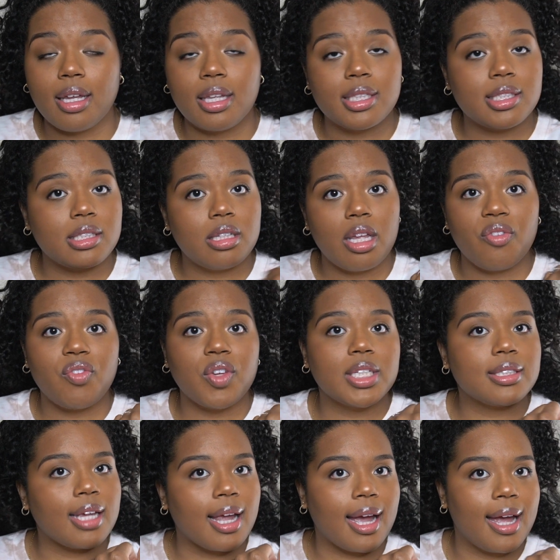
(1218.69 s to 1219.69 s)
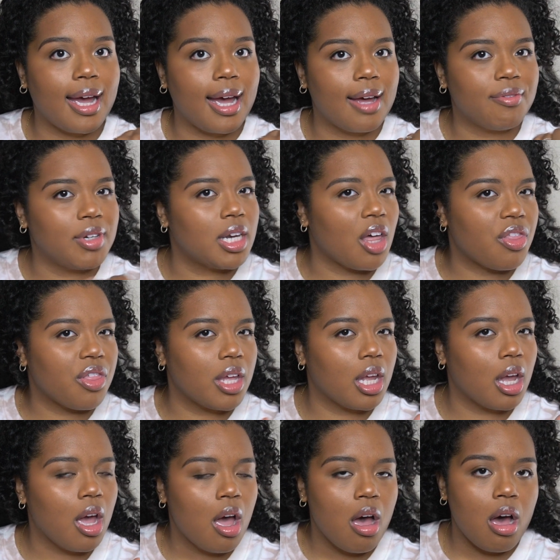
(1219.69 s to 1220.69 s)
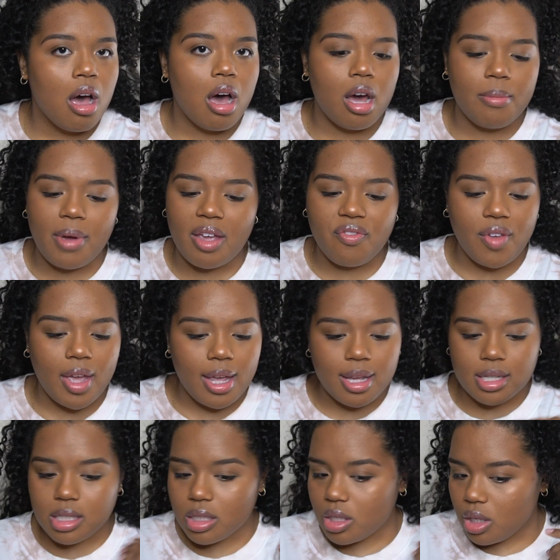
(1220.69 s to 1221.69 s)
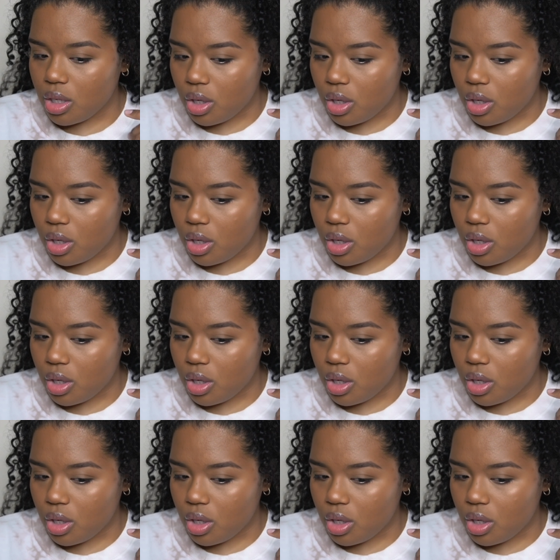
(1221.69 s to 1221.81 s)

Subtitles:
It feels like I have nothing on my face,